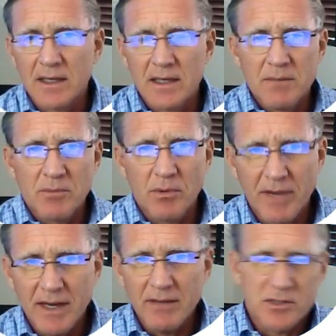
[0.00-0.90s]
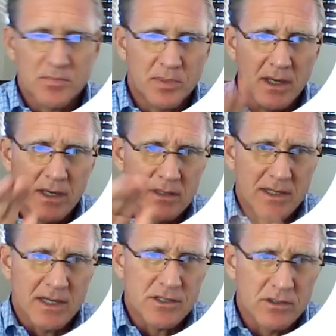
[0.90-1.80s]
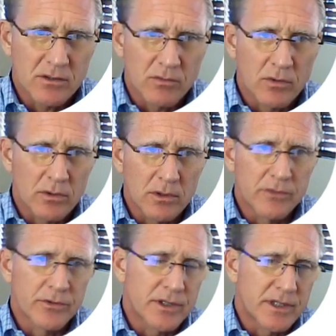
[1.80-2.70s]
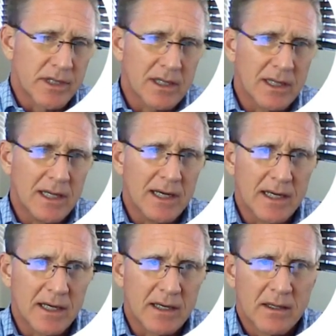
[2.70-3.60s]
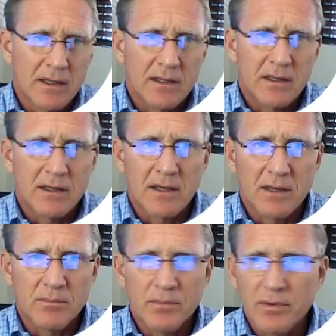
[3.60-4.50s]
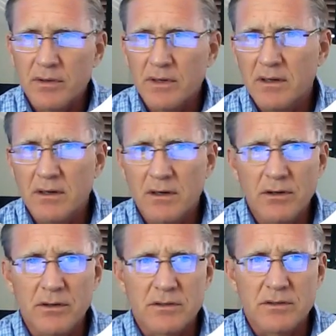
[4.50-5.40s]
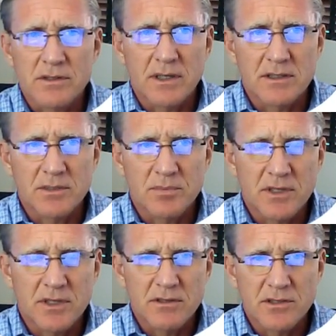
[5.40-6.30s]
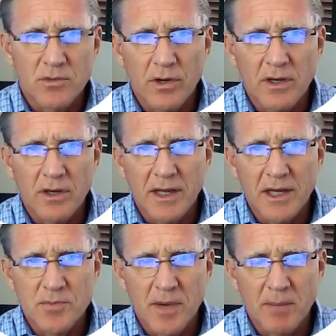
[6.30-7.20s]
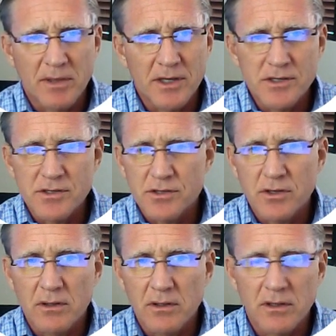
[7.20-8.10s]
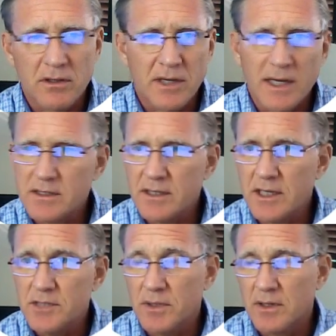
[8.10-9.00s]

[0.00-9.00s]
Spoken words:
We've had this pause and actually a rollover decline in number of earners as a percentage of working age populations. You can look at the United States, but